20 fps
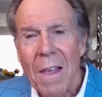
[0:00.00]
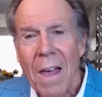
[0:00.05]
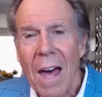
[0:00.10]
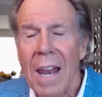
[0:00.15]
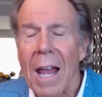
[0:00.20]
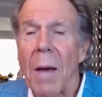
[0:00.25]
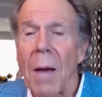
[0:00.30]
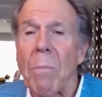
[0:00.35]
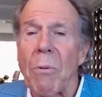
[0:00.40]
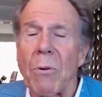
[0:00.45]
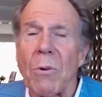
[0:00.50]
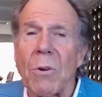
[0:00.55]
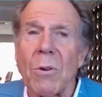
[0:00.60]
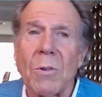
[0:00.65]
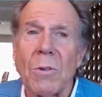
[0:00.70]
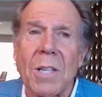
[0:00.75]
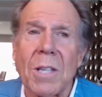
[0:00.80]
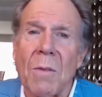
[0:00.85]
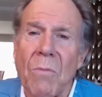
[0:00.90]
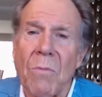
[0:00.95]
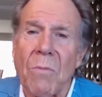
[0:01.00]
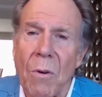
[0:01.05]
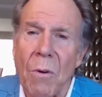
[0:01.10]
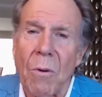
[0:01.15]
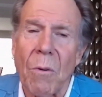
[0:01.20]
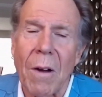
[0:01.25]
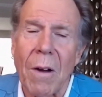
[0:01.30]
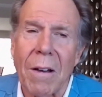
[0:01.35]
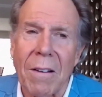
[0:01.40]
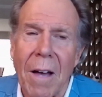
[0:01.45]
And I produced them
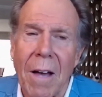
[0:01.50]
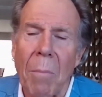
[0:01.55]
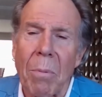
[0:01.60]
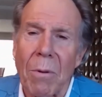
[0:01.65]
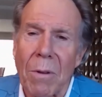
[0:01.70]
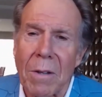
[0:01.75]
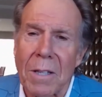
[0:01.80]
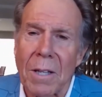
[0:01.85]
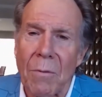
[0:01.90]
for a couple of